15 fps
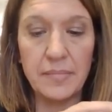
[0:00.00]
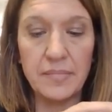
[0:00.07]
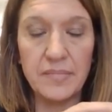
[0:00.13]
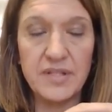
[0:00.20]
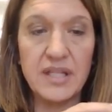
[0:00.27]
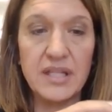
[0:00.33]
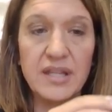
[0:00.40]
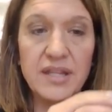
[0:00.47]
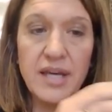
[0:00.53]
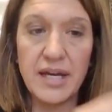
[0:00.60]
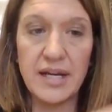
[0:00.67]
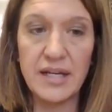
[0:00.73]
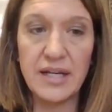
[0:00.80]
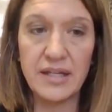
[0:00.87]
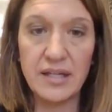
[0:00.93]

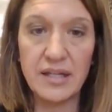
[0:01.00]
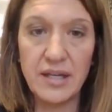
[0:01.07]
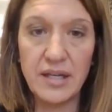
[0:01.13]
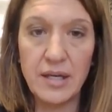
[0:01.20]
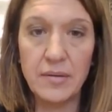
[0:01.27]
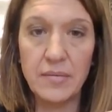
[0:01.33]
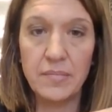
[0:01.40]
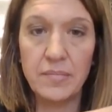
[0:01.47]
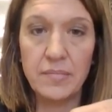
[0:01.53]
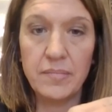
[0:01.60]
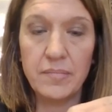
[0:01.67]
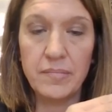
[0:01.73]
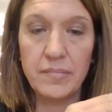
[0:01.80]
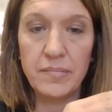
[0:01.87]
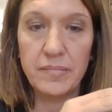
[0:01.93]
synthetic
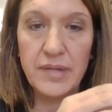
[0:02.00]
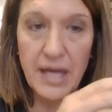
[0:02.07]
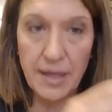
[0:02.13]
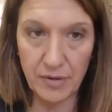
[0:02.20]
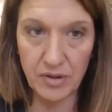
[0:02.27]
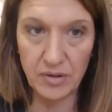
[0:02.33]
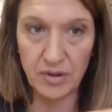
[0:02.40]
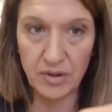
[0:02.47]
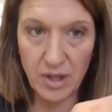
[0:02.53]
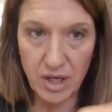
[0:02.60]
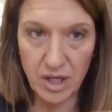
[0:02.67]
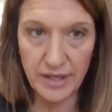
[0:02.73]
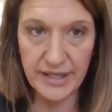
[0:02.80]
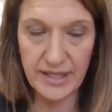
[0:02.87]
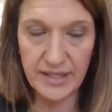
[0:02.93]
chemical
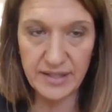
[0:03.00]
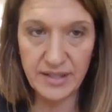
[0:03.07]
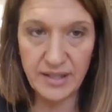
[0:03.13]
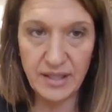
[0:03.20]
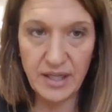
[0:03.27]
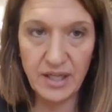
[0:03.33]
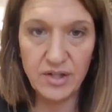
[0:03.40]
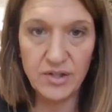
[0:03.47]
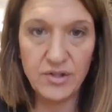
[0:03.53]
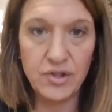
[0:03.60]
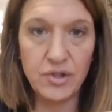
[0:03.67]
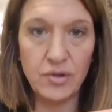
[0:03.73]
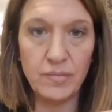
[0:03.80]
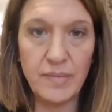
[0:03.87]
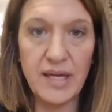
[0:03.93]
on it
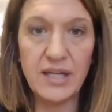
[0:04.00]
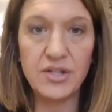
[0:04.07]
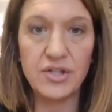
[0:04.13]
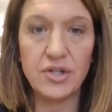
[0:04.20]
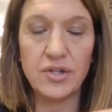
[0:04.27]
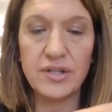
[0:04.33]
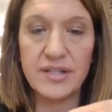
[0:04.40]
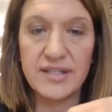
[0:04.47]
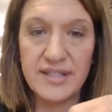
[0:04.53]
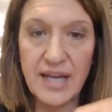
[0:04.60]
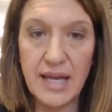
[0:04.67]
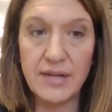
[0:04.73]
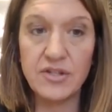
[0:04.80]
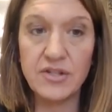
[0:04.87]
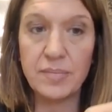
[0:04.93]
to make sure it
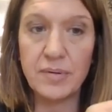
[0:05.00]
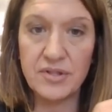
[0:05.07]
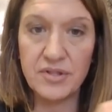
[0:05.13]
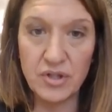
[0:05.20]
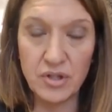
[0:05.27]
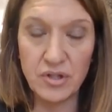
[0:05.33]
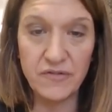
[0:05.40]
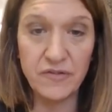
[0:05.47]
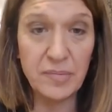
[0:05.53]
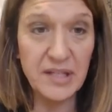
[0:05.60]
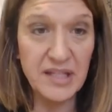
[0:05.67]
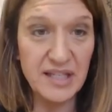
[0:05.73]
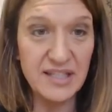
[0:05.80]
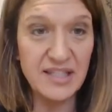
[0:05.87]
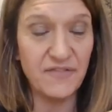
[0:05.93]
stays preserved,
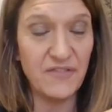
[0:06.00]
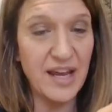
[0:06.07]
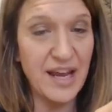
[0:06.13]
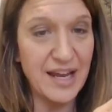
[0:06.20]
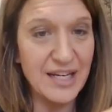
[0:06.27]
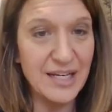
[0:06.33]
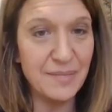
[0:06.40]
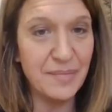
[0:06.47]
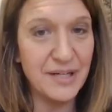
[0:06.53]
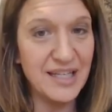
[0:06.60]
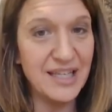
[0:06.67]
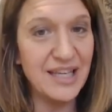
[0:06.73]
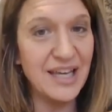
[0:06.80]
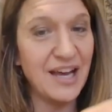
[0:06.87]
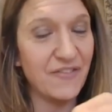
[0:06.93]
because if
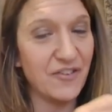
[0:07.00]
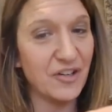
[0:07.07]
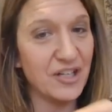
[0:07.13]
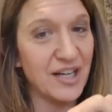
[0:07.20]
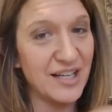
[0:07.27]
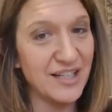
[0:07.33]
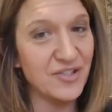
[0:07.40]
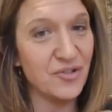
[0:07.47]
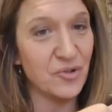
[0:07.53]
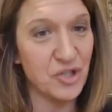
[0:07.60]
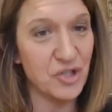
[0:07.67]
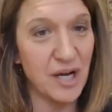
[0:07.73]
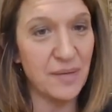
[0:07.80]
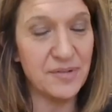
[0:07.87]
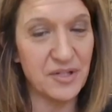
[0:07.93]
anybody ever cuts or
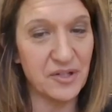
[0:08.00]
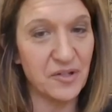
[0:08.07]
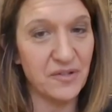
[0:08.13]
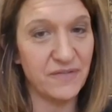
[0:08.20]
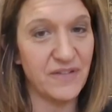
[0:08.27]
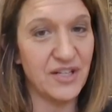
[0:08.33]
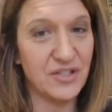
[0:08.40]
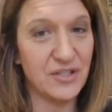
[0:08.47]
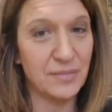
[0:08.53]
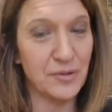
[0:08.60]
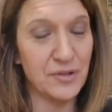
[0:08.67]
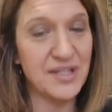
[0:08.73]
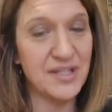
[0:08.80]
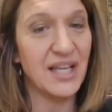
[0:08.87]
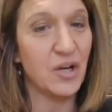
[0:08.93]
chops their own
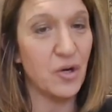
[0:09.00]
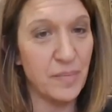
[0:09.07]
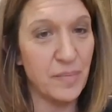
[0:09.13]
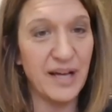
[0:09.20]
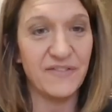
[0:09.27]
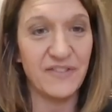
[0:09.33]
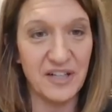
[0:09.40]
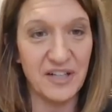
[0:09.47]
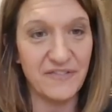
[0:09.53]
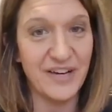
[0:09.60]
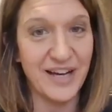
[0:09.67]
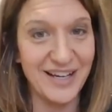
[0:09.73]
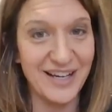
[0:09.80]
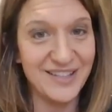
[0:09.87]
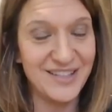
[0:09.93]
vegetables, they go bad very
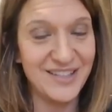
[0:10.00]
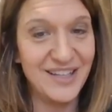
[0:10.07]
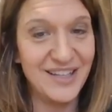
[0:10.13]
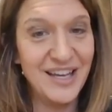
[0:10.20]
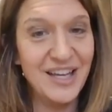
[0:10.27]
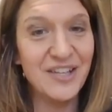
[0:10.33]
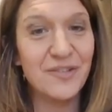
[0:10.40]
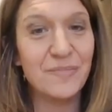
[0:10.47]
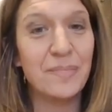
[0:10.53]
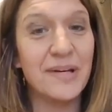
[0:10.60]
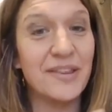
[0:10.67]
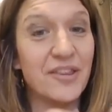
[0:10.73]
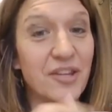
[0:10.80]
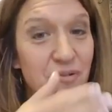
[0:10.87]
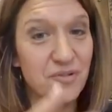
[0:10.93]
fast.
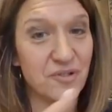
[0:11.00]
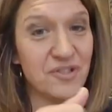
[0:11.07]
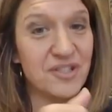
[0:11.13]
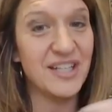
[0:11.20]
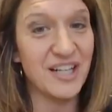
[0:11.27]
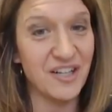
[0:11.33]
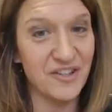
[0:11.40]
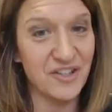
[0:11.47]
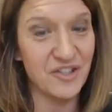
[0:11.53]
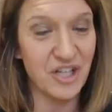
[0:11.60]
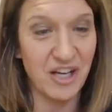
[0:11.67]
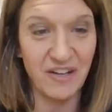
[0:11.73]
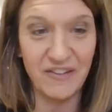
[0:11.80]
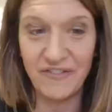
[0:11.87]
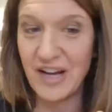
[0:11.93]
But those are sitting on the
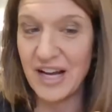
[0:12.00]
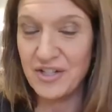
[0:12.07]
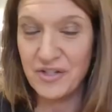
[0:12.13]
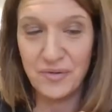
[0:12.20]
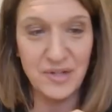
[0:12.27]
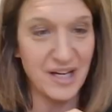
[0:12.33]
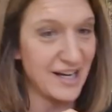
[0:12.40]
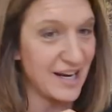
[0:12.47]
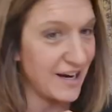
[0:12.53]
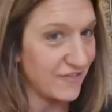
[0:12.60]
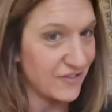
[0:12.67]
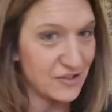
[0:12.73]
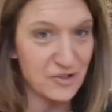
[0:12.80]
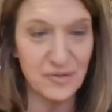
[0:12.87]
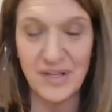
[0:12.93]
shelf. I do not ever
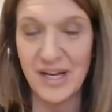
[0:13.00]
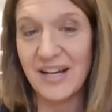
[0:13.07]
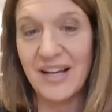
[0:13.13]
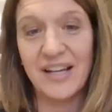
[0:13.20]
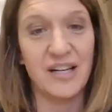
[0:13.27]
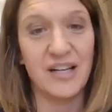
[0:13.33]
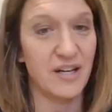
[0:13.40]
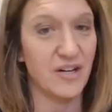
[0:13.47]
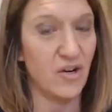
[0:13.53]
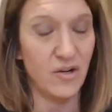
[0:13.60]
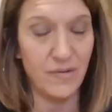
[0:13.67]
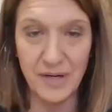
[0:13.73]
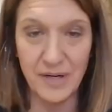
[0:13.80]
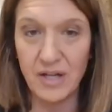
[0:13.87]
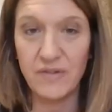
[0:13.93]
do that. I cut all
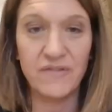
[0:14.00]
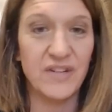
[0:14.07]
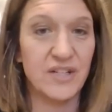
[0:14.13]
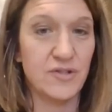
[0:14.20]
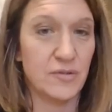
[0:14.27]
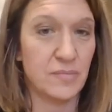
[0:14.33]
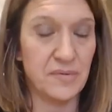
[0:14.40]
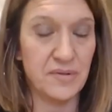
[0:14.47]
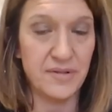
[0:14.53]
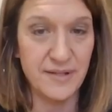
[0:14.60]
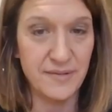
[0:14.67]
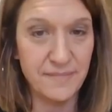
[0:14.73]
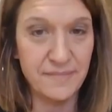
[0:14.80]
my own vegetables.